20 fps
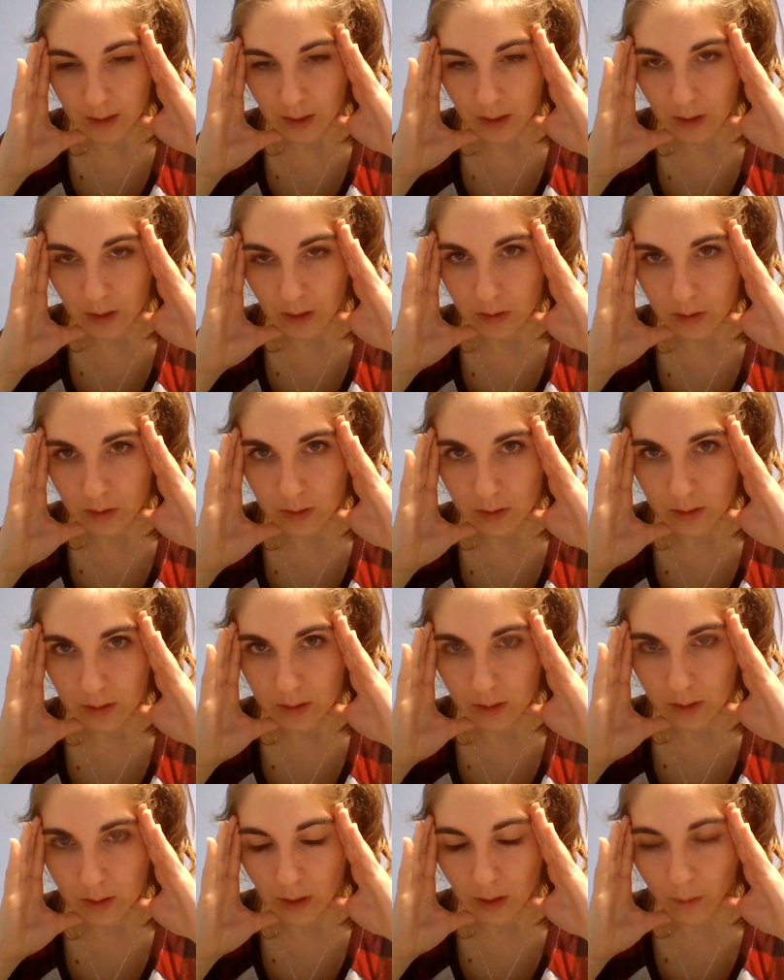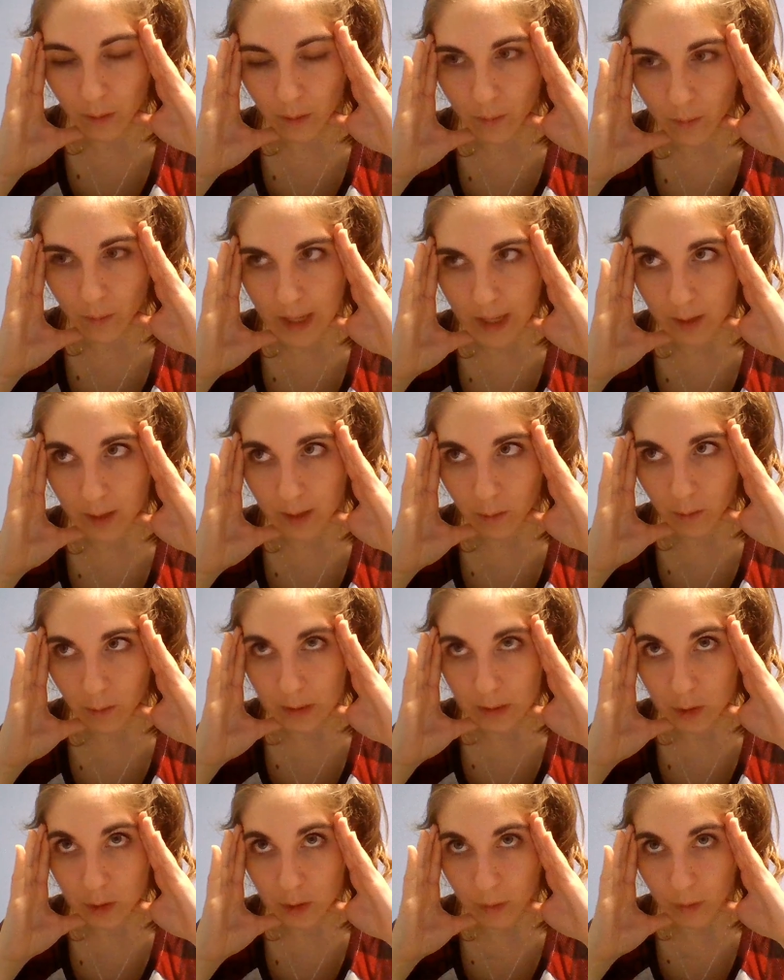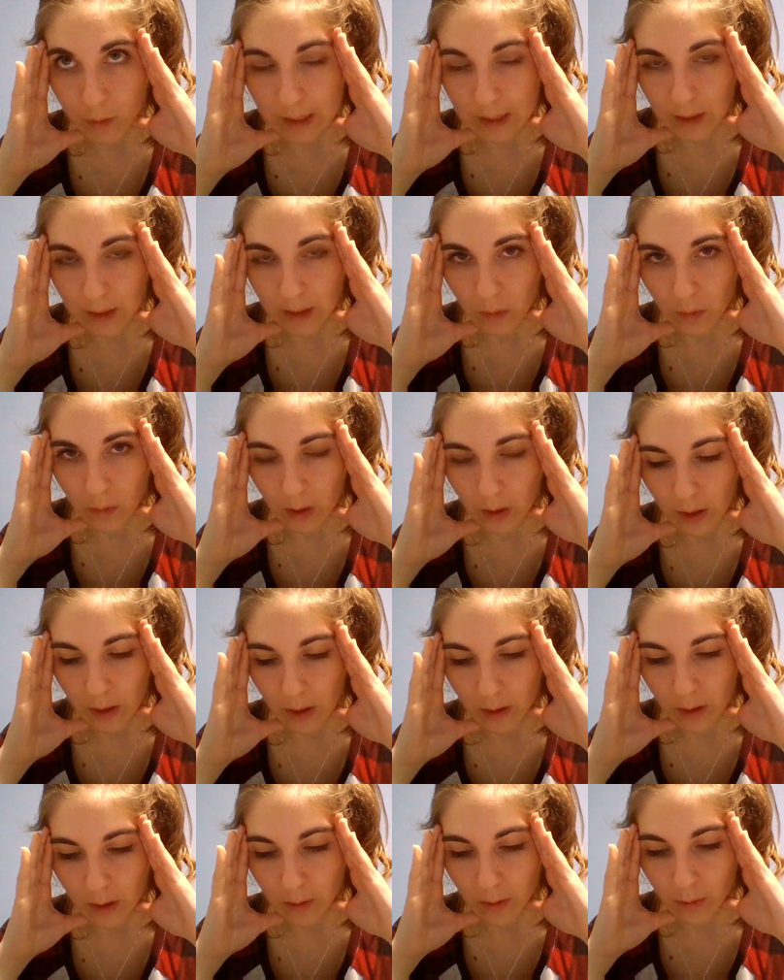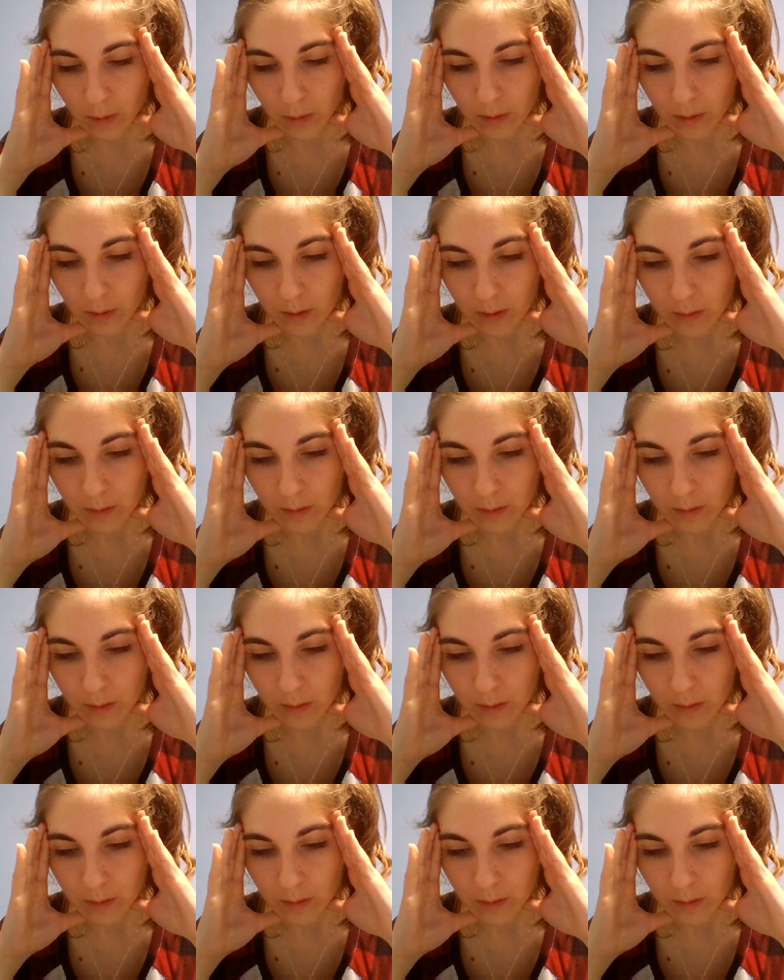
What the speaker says: There's no matter which way you go,